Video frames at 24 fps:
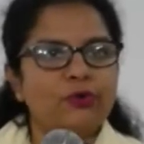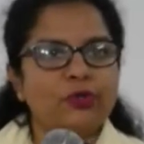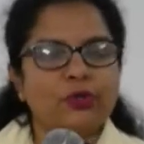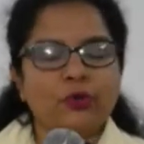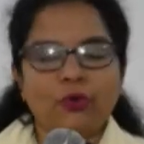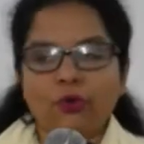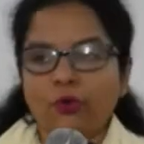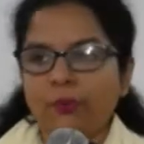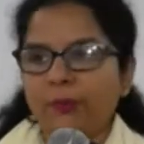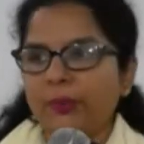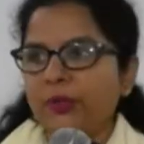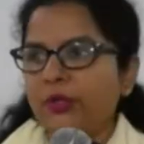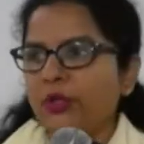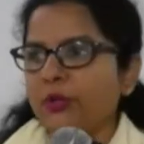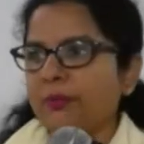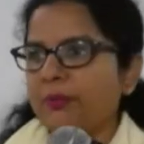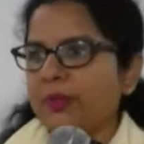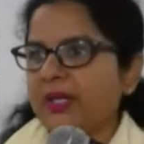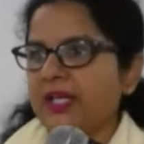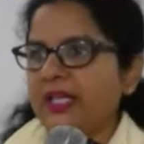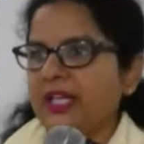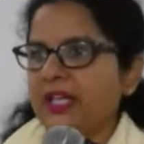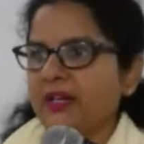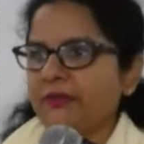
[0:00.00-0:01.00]
could open your
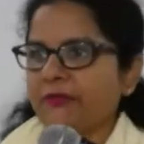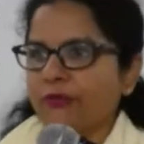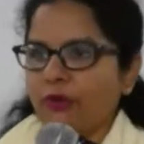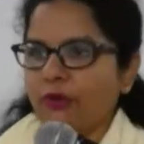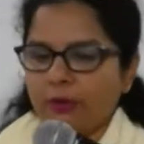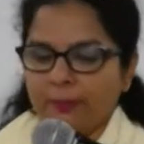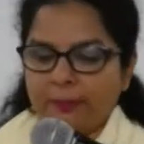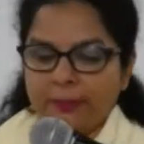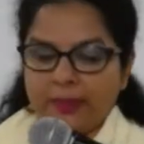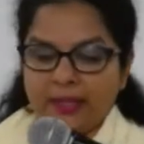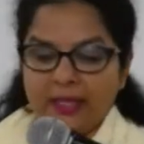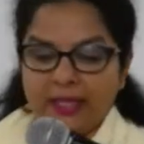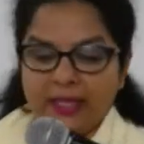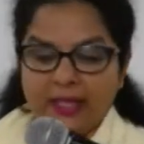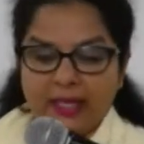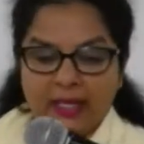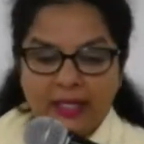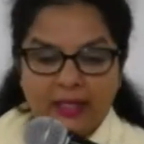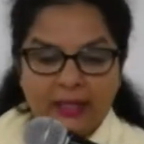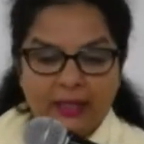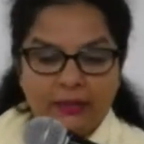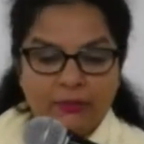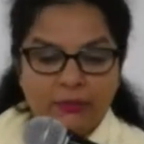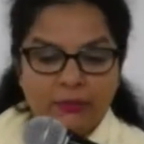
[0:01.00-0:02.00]
PDF copy
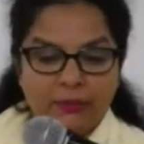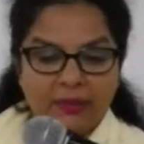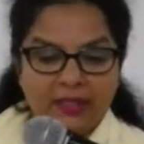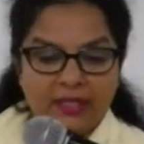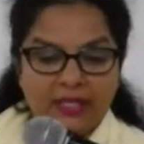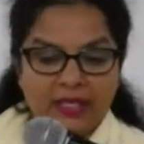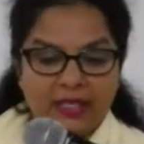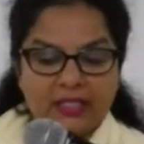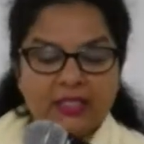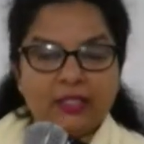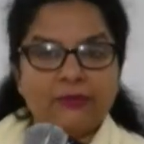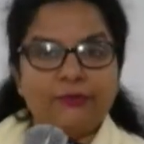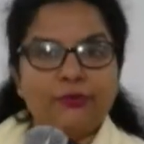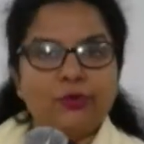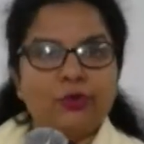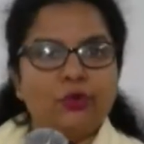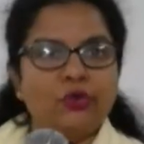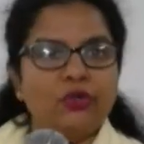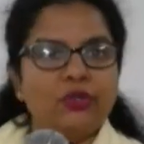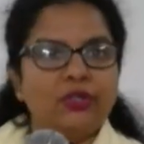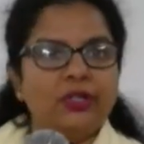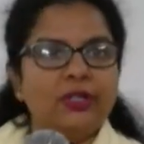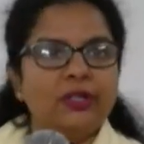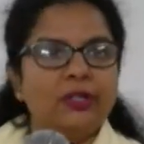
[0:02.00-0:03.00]
and it would be nice if you
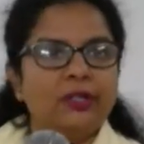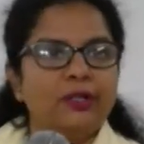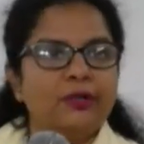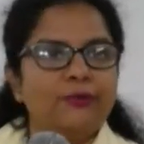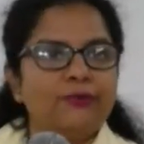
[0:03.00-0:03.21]
could